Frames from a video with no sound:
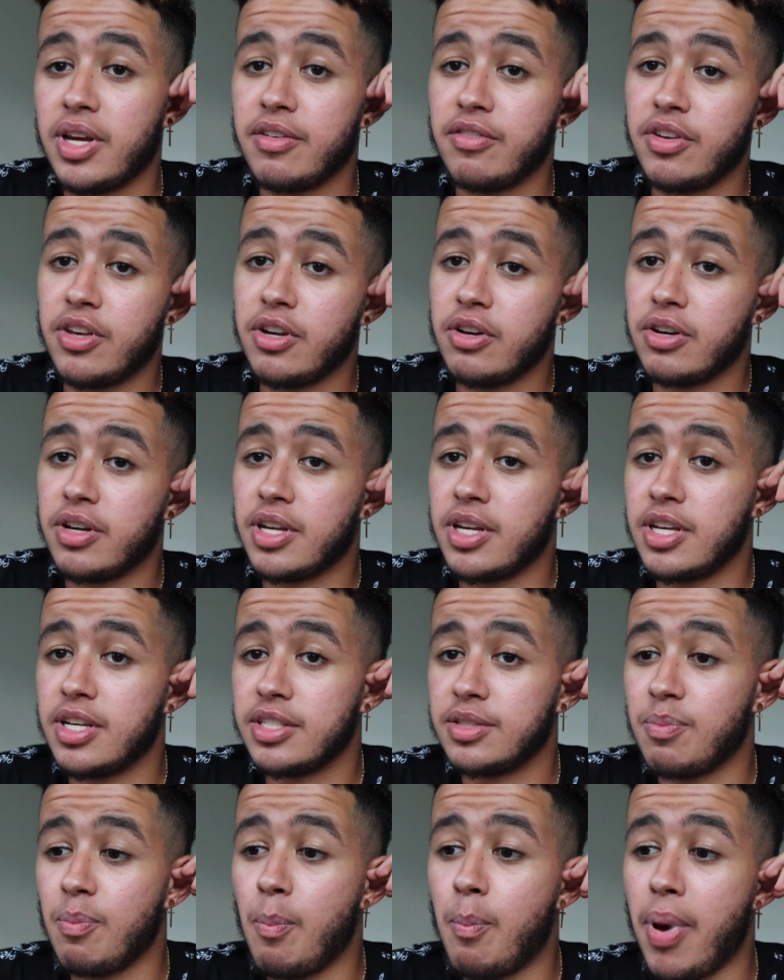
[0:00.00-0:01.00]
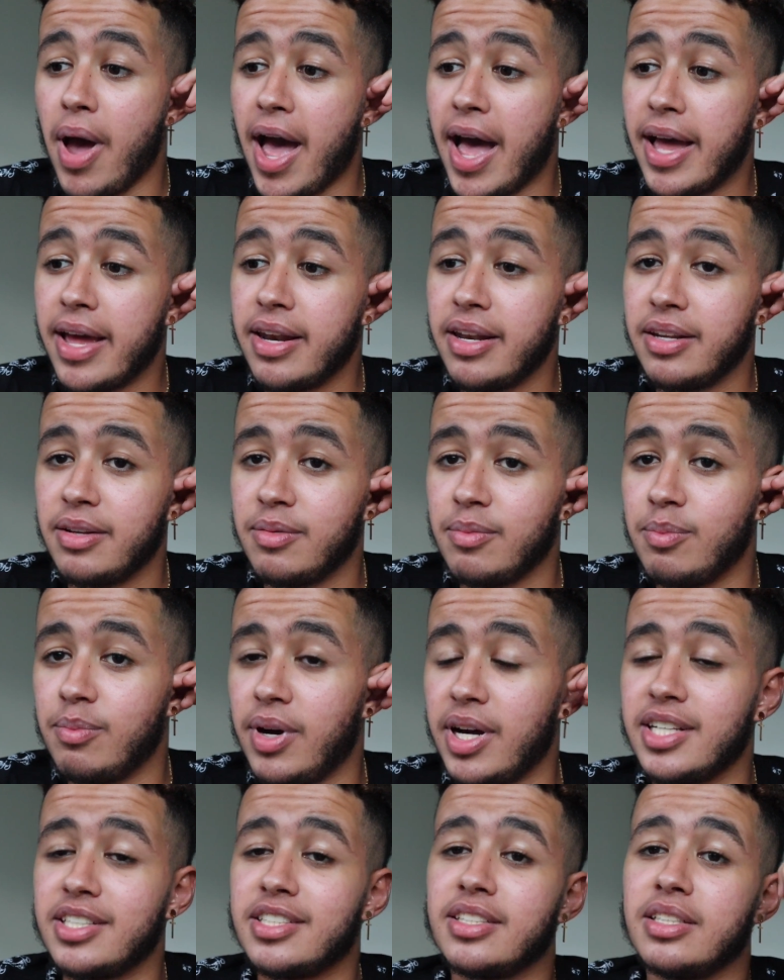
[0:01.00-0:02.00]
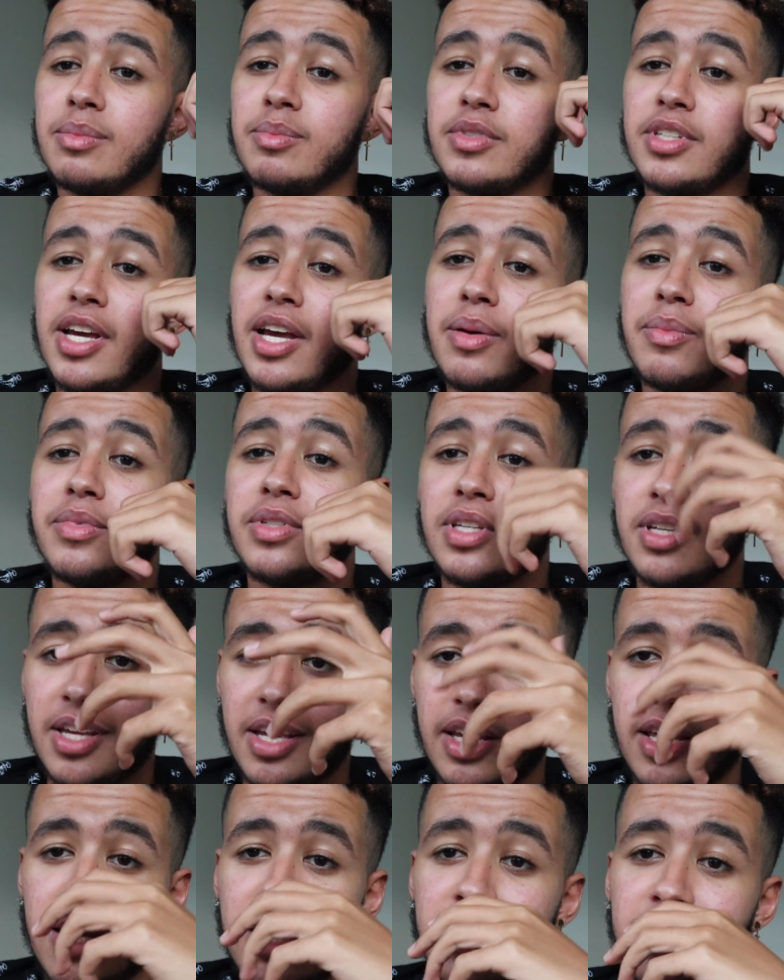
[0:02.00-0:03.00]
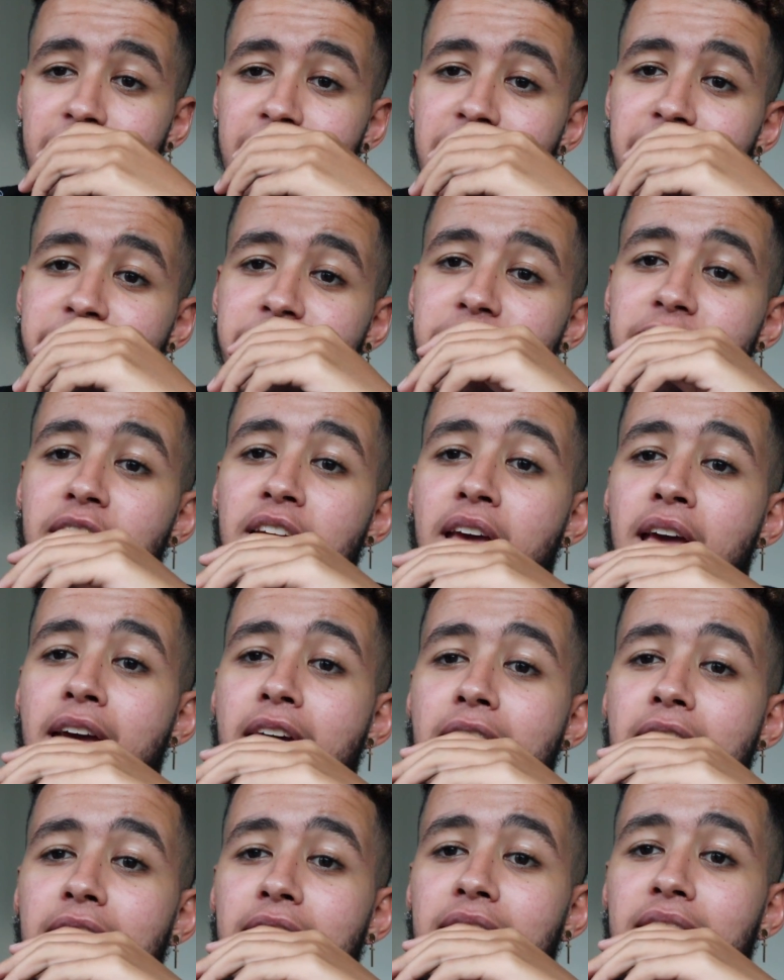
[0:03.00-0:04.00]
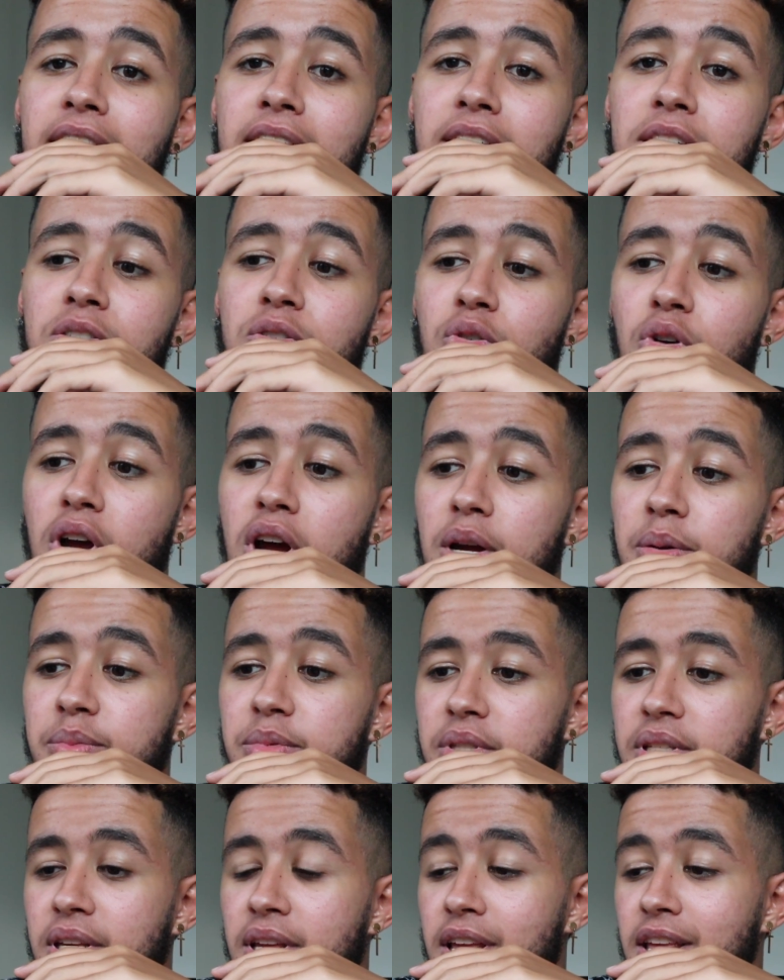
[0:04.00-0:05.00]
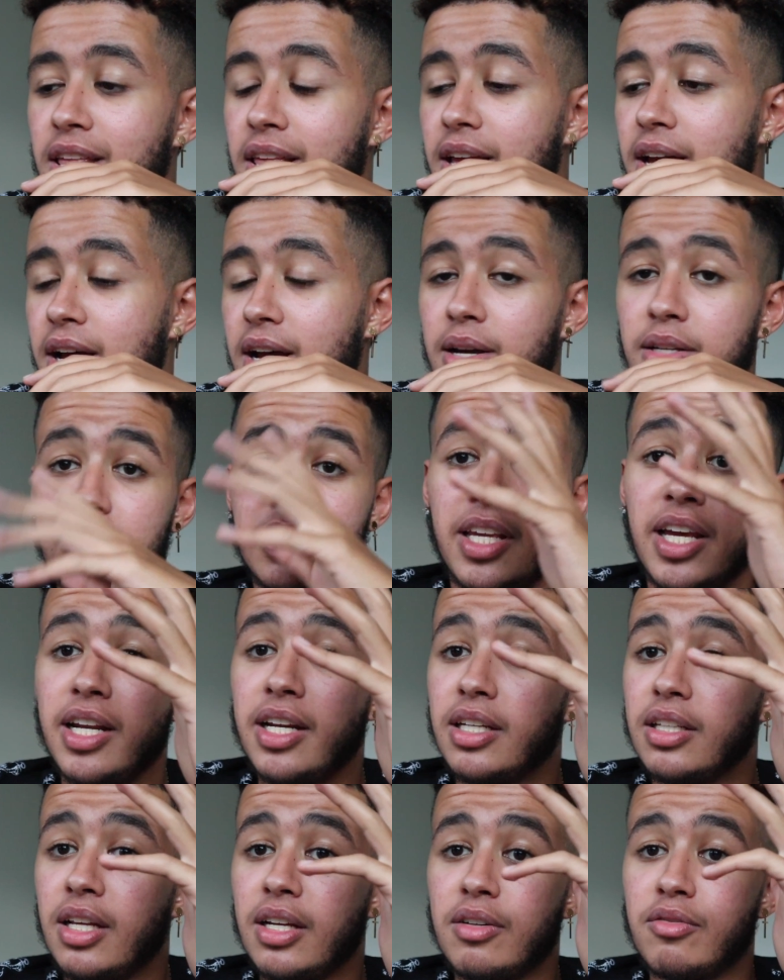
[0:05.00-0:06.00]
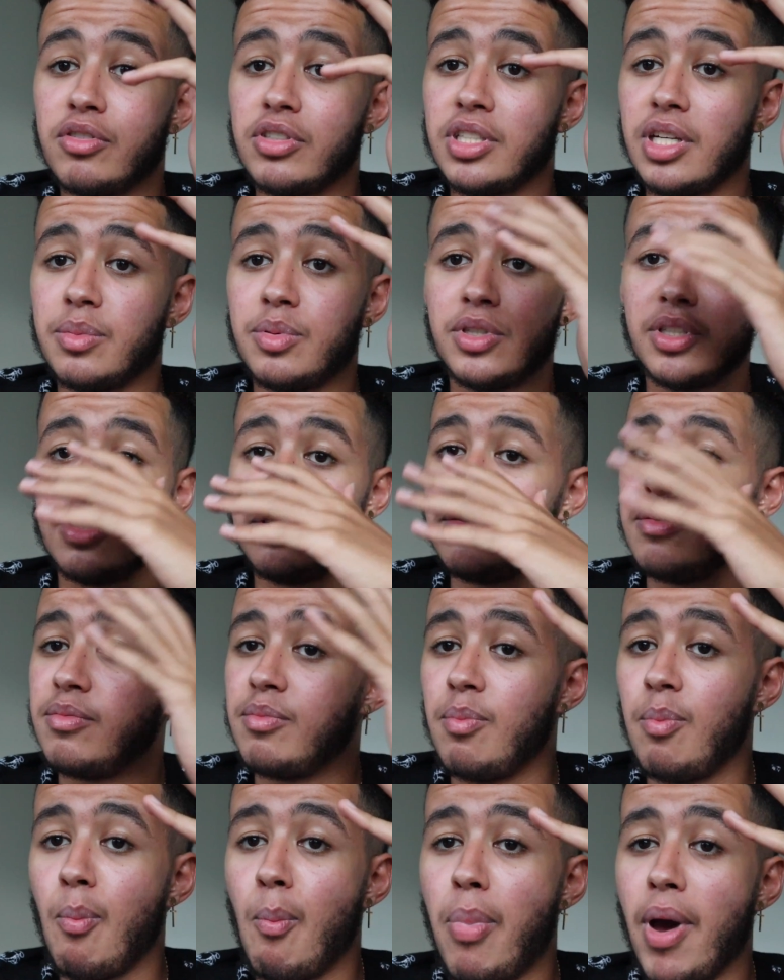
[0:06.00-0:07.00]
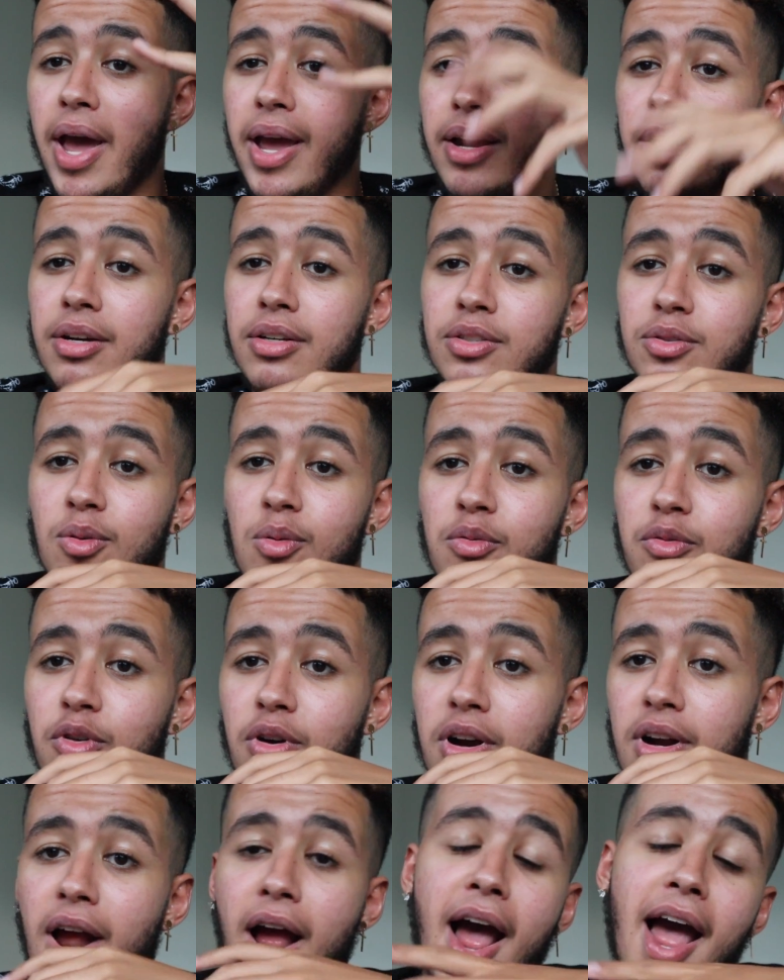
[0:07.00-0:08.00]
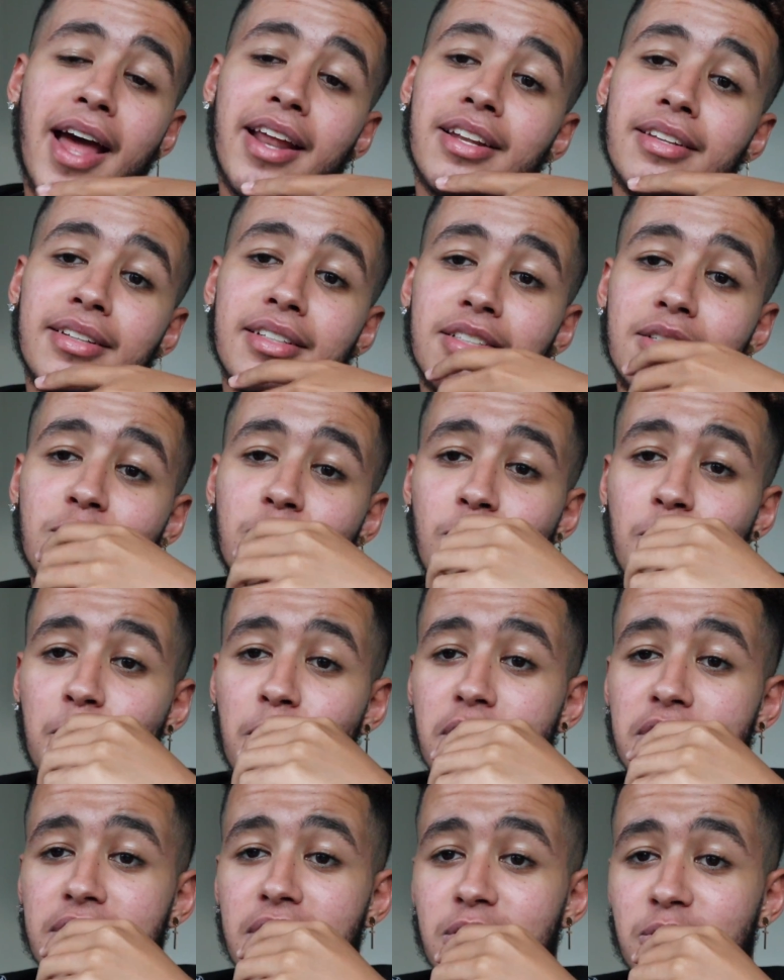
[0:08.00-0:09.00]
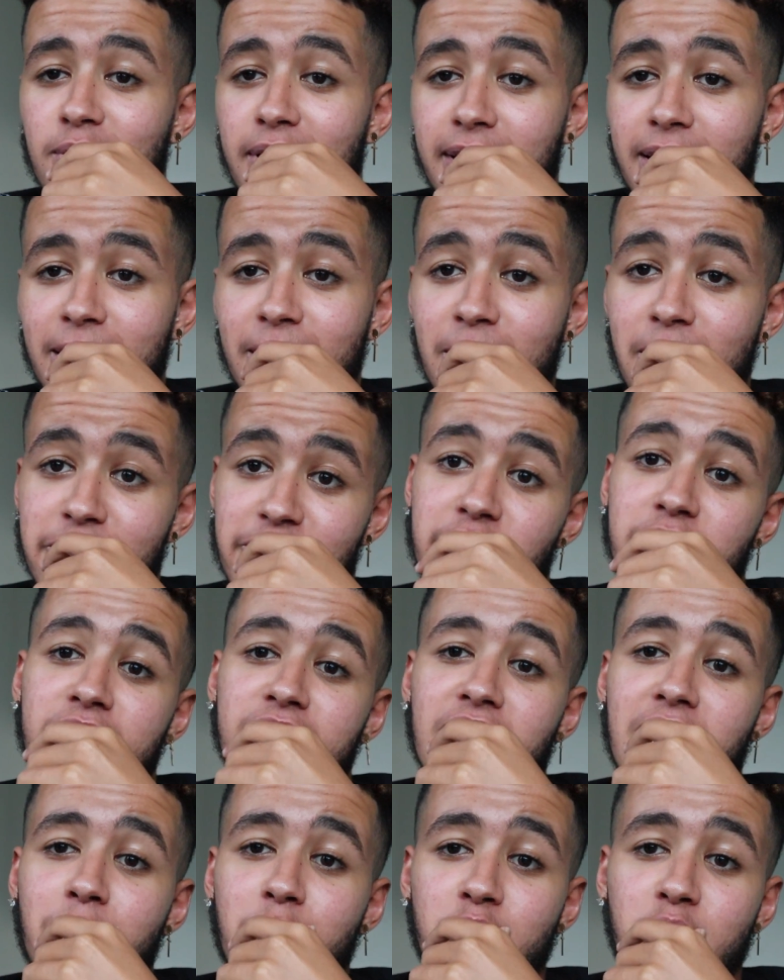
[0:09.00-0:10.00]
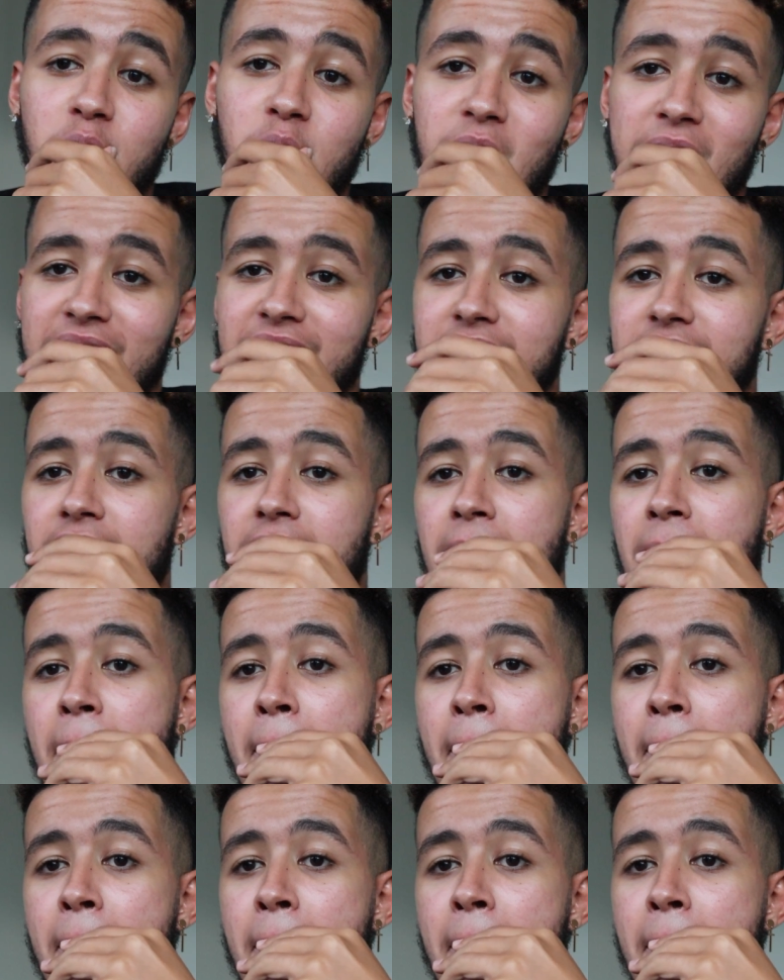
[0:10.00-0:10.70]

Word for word: have here is Bad by Slim Time, aka Steven. that uh, dropped, uh, it's getting a lot of reception, banger so far. I didn't listen to it personally, so I could hear it first time with you guys.